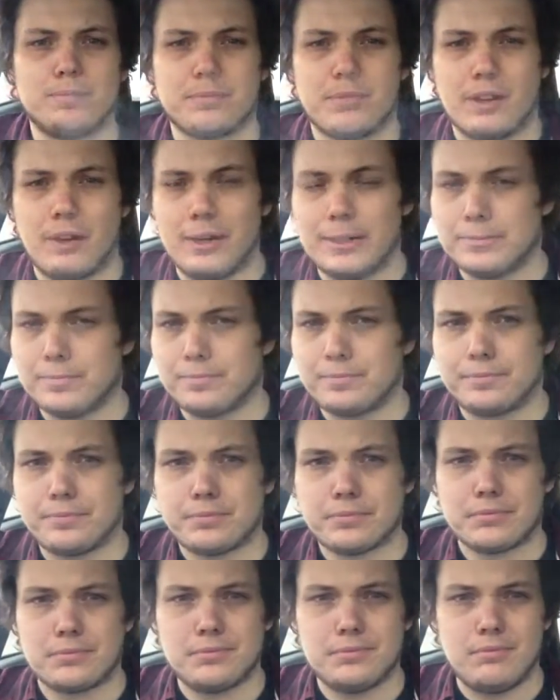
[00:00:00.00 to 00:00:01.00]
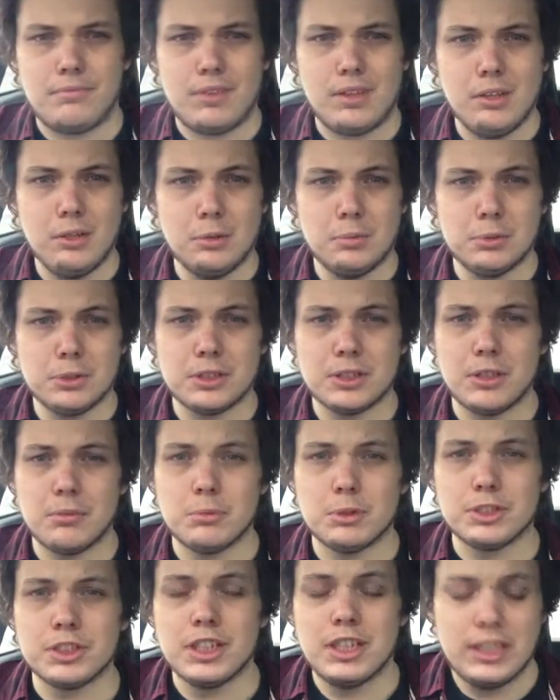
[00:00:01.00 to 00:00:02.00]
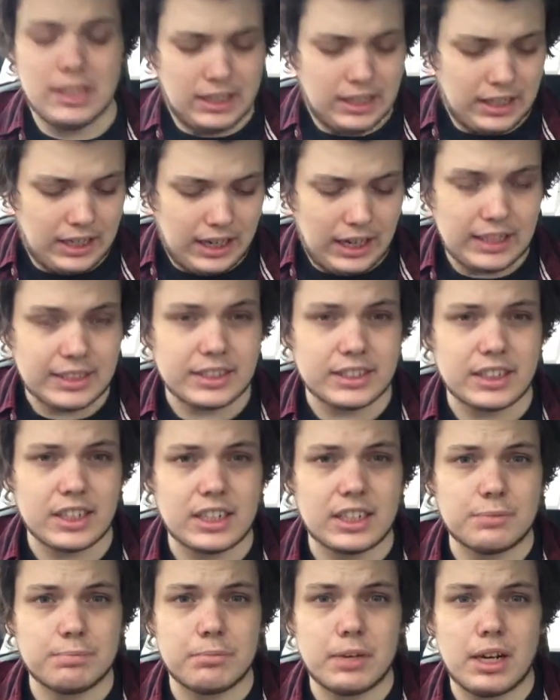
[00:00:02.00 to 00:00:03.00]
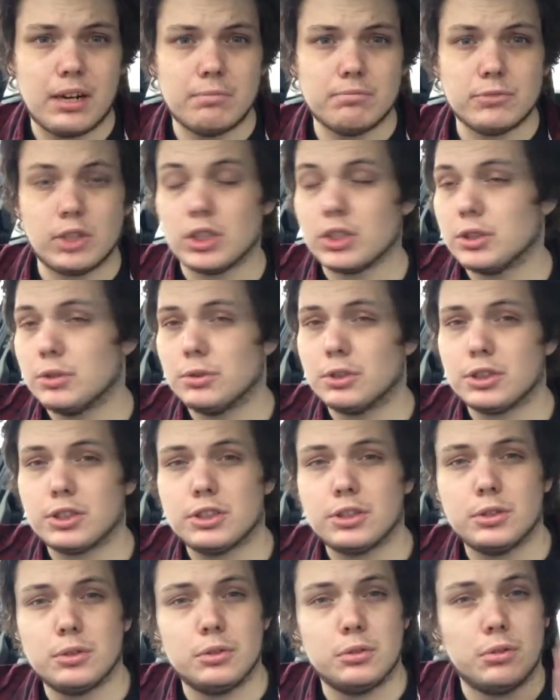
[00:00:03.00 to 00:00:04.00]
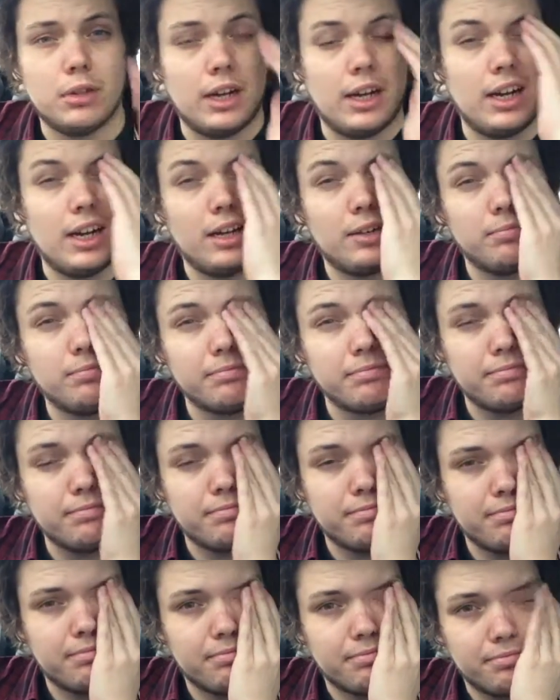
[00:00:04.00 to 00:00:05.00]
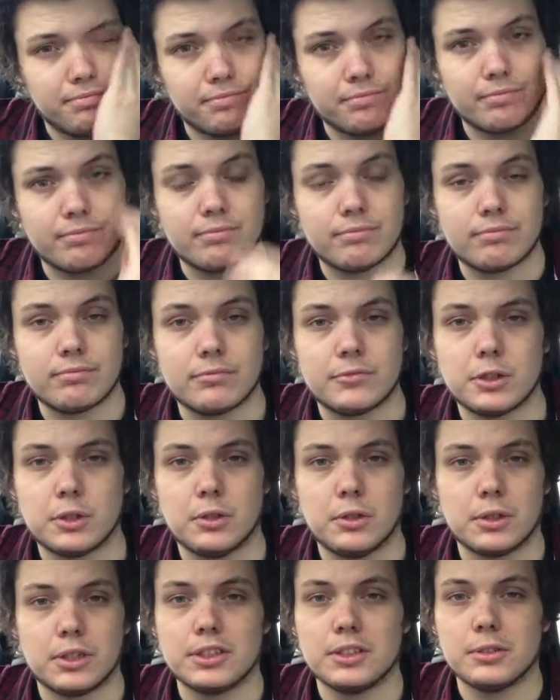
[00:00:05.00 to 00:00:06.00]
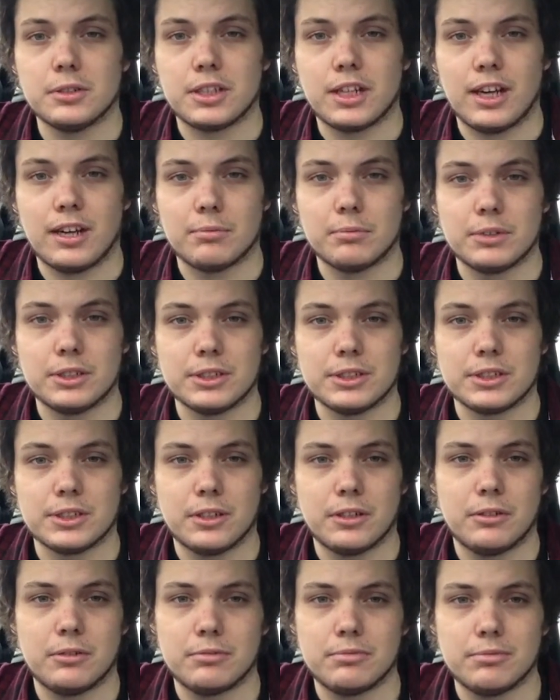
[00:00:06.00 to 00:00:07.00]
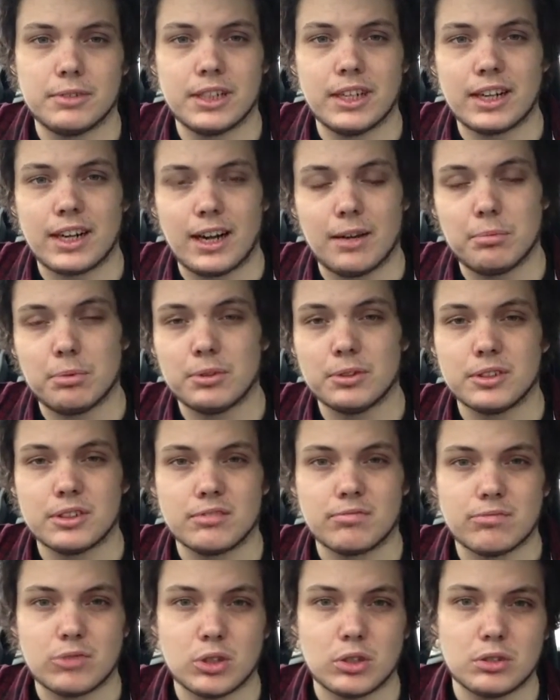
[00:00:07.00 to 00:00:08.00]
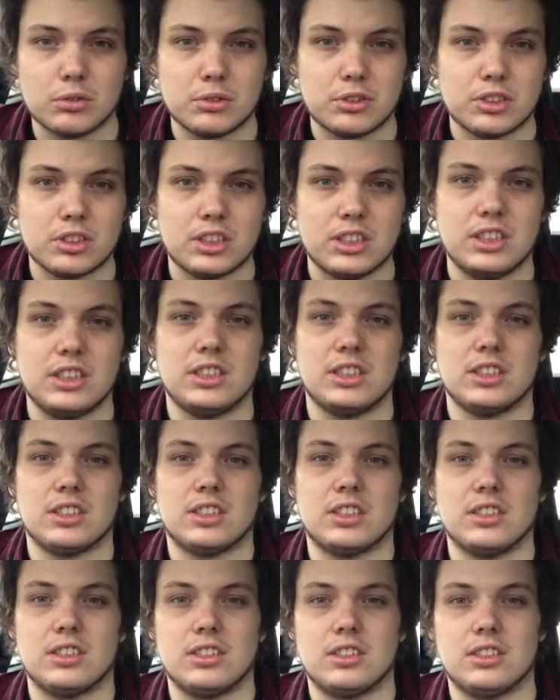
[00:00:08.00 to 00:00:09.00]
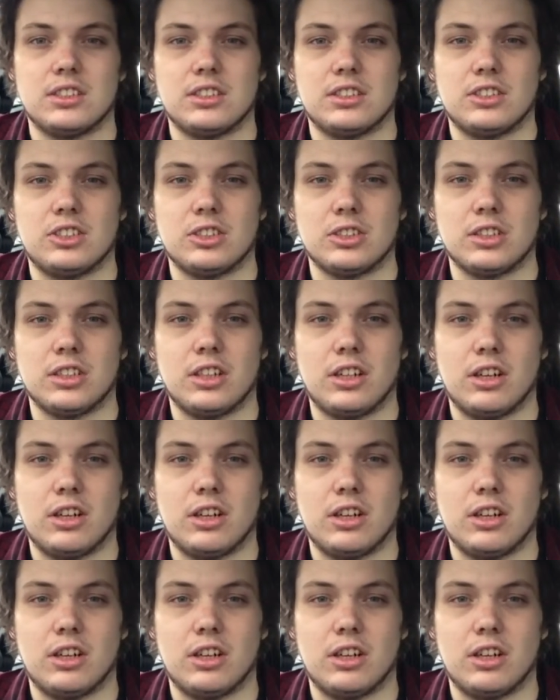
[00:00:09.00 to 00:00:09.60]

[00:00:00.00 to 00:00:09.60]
No, upwards and onwards. As I say, not used to, talking to a camera, so when that guy pulled in, thought it was just easier to show it